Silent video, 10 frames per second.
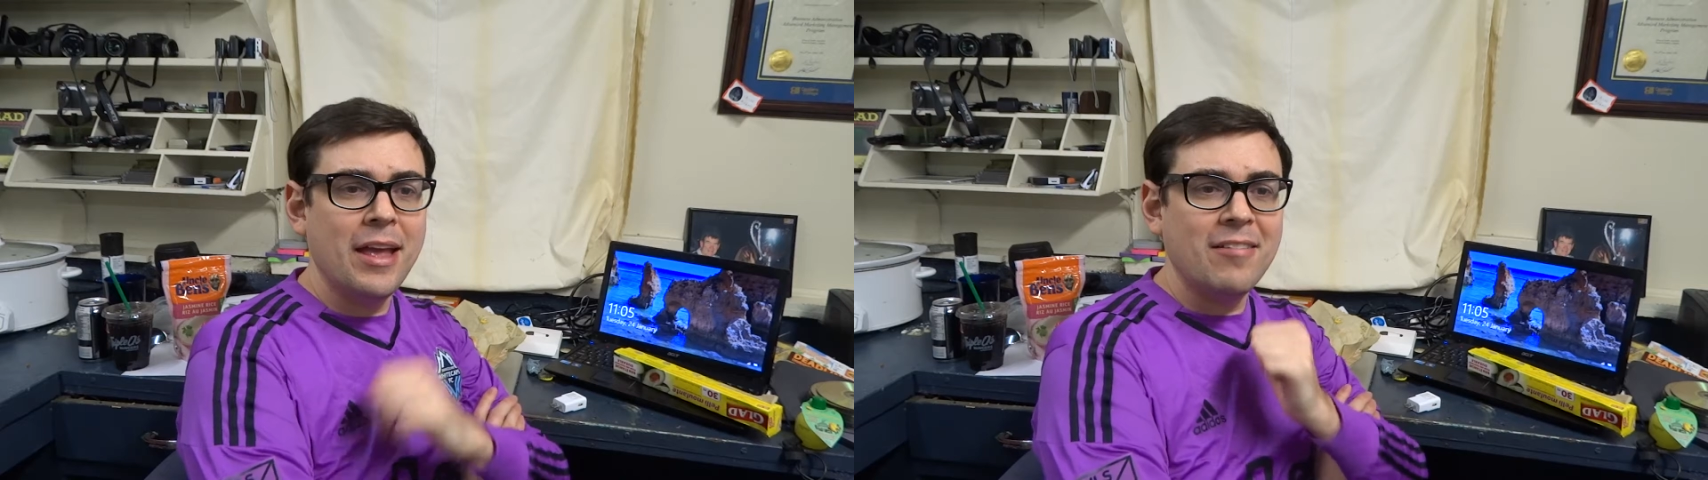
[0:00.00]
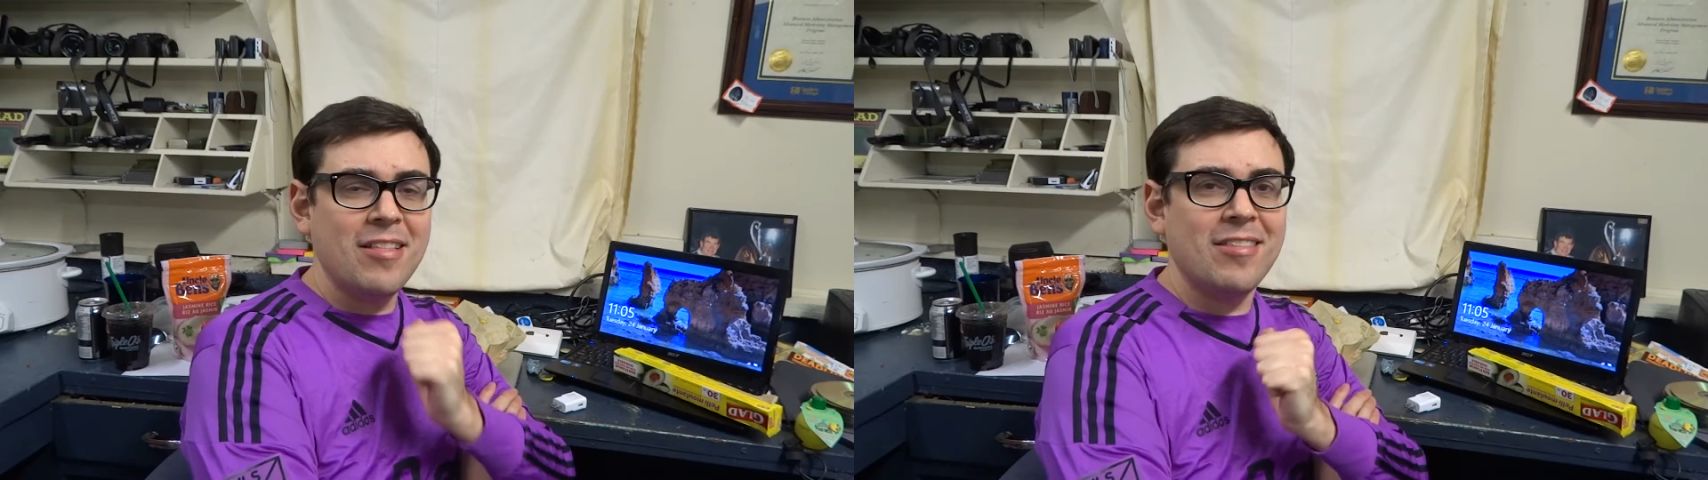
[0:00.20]

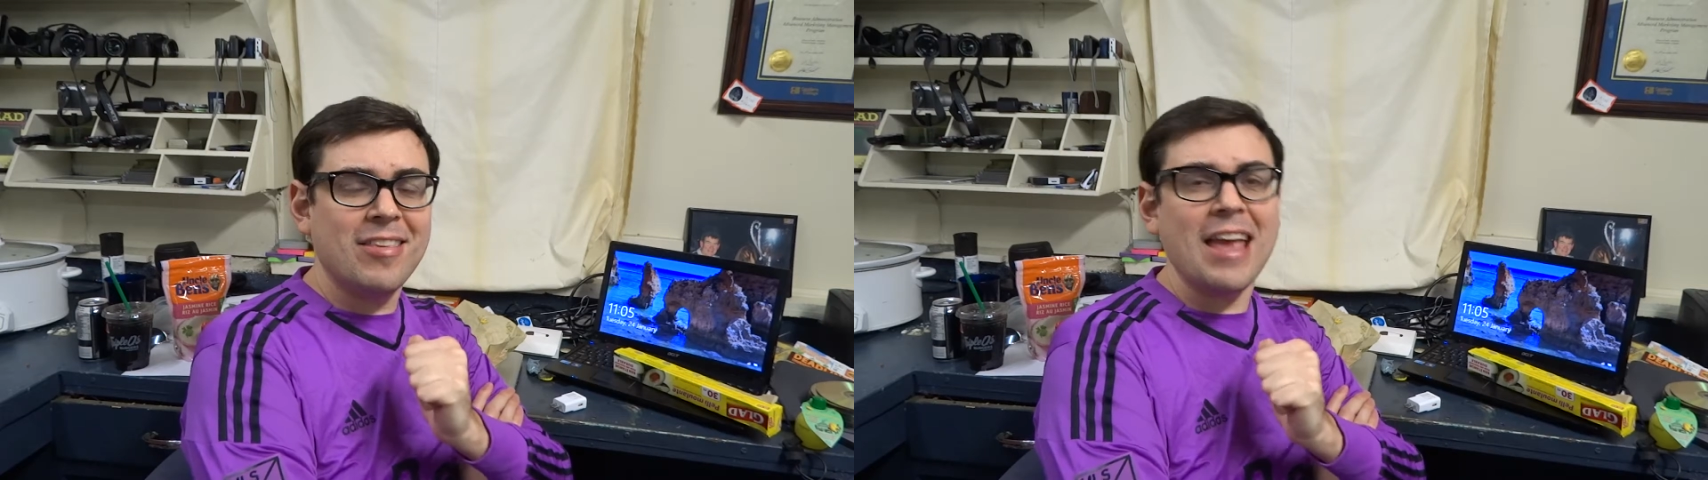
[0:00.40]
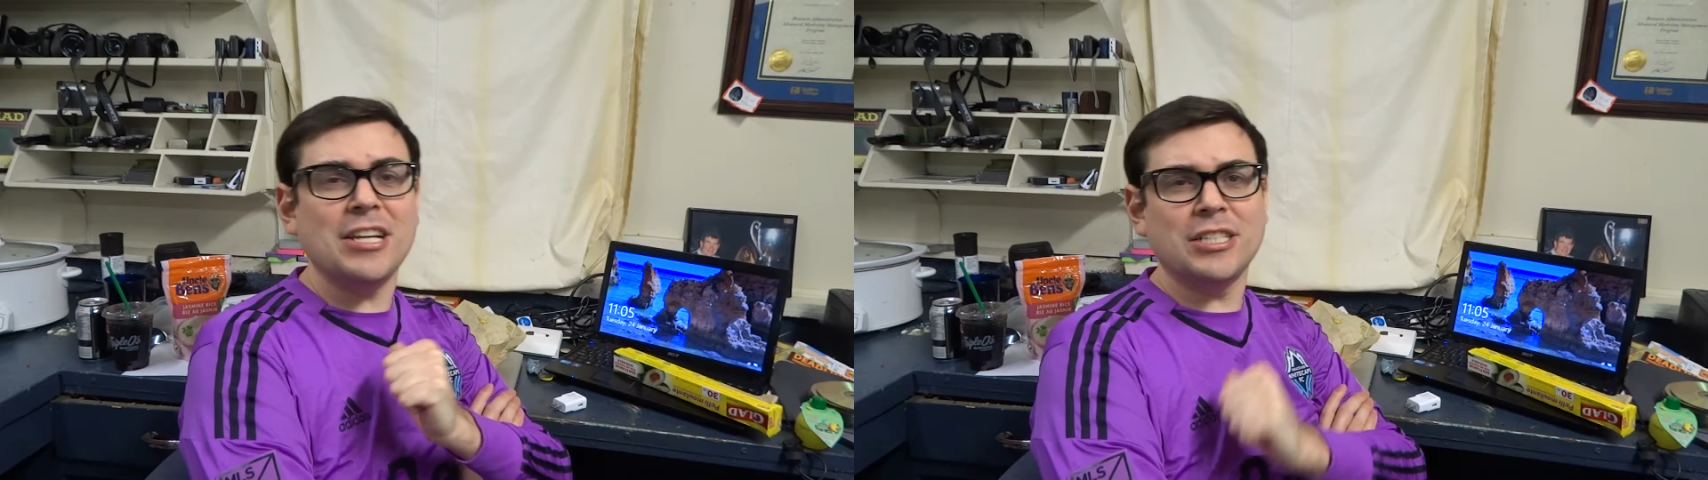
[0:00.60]

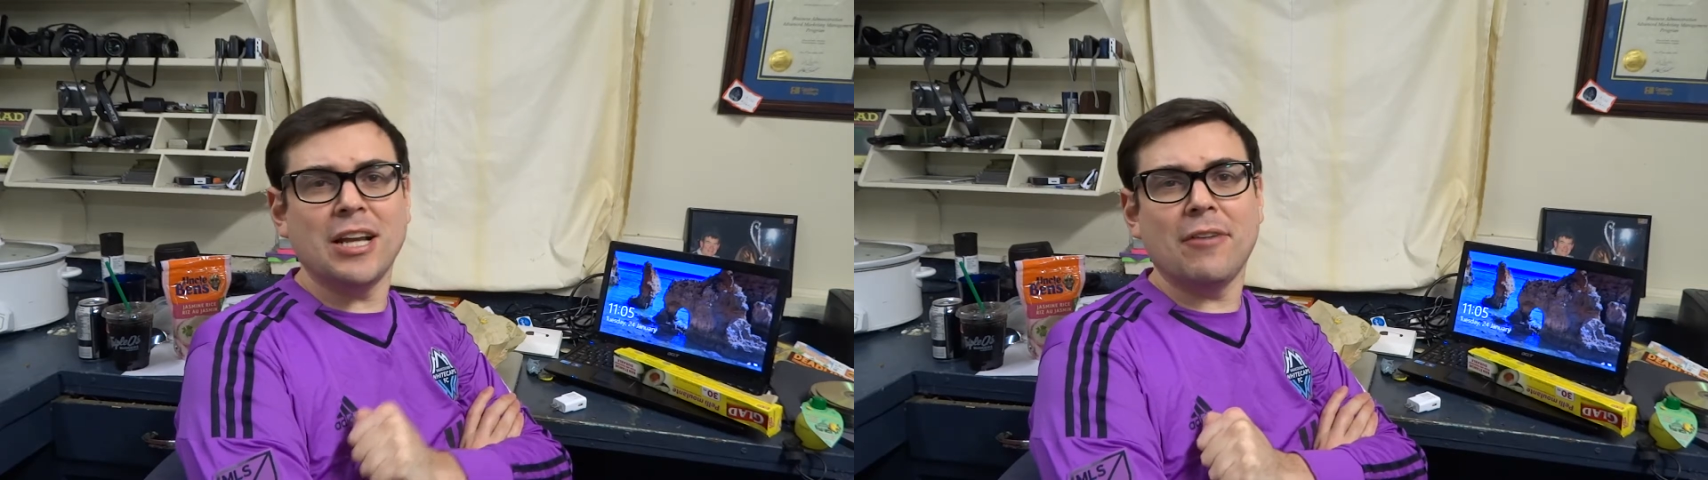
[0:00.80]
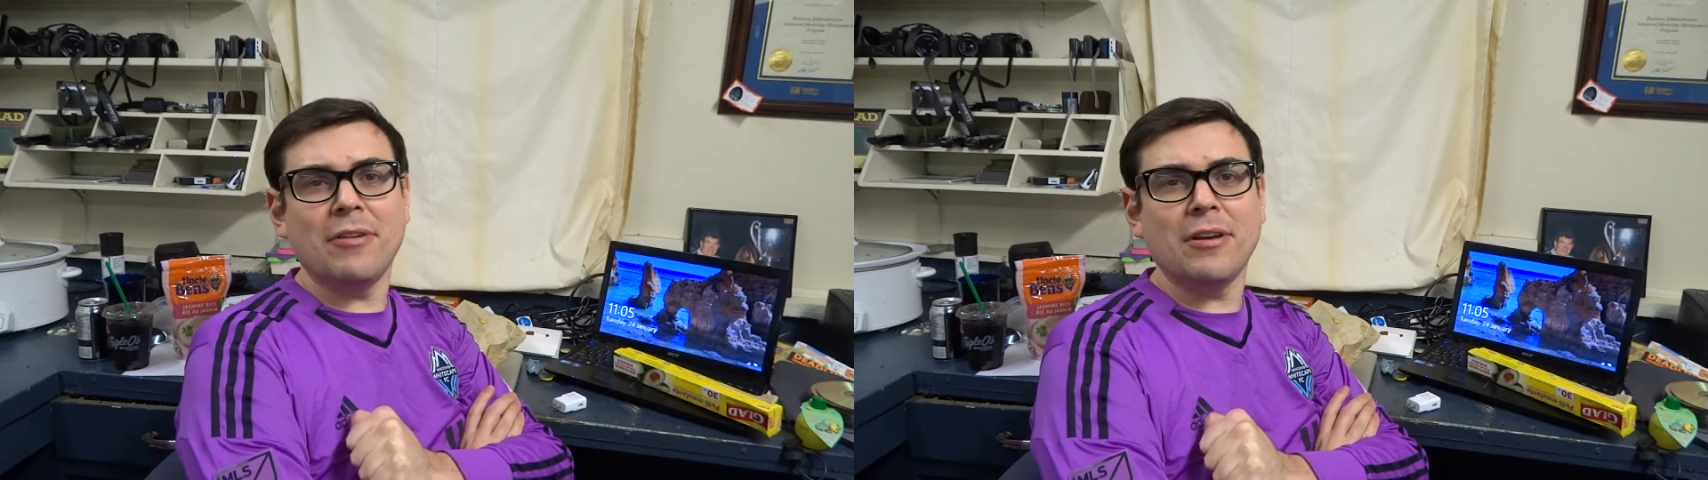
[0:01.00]
sensation
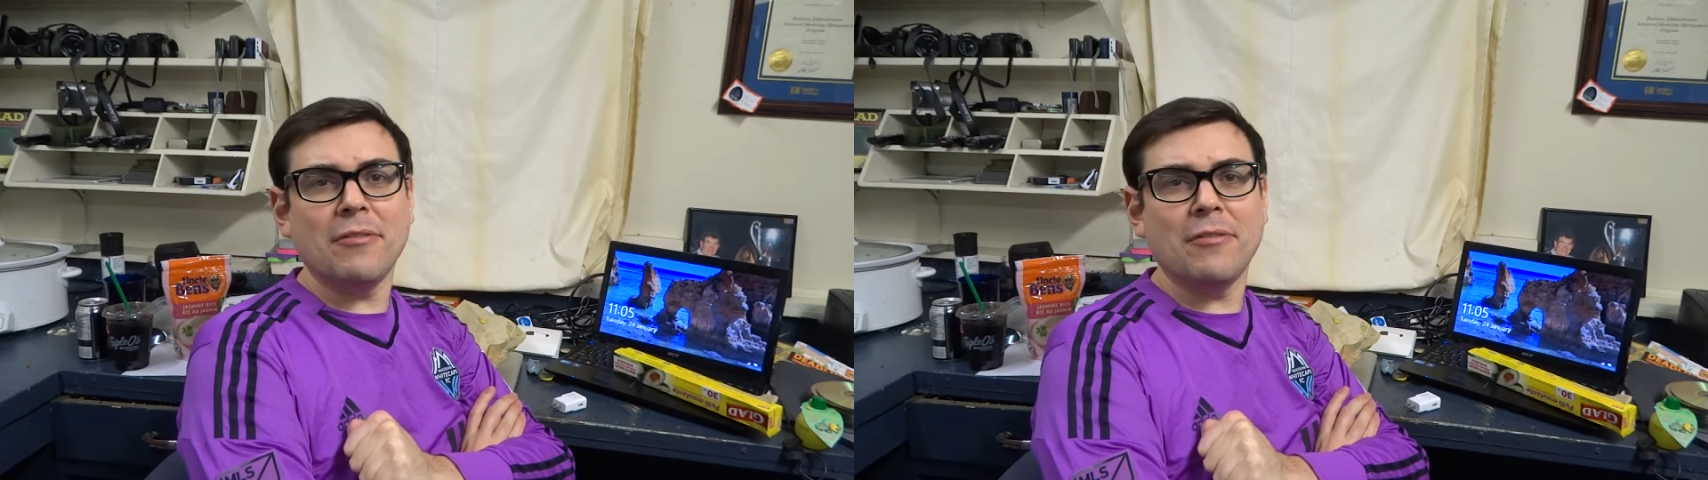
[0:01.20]
of it,